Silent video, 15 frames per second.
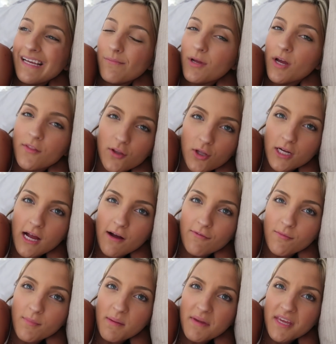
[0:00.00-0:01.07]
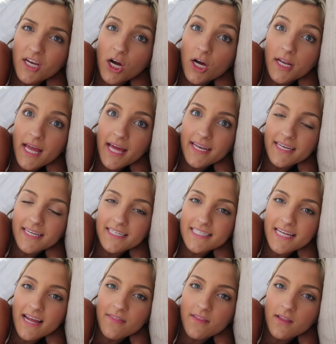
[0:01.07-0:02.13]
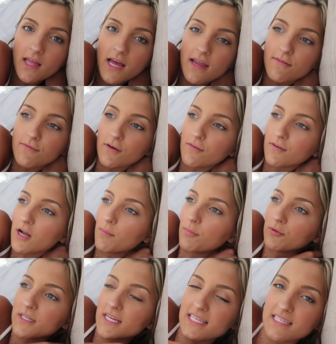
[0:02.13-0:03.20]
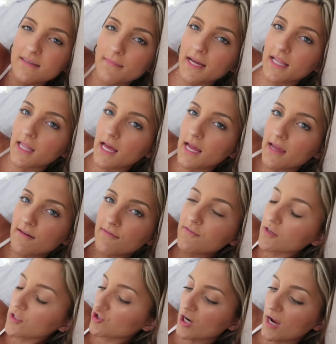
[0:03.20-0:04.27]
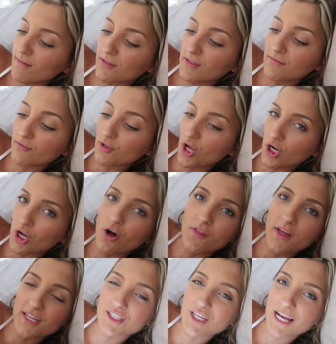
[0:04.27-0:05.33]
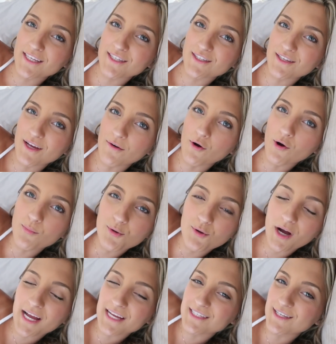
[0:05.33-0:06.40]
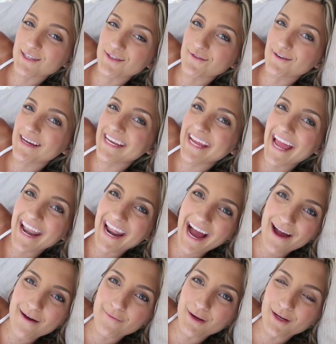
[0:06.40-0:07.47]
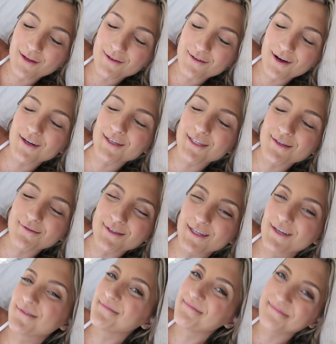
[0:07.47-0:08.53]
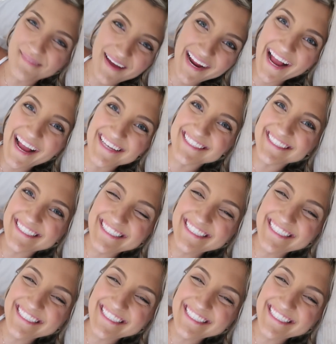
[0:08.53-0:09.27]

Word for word: be on the lookout for maybe an unedited day in the life, a couple days in my life, traveling vlog, all that jazz. So hope you guys enjoyed, and I will talk to you soon. Bye guys.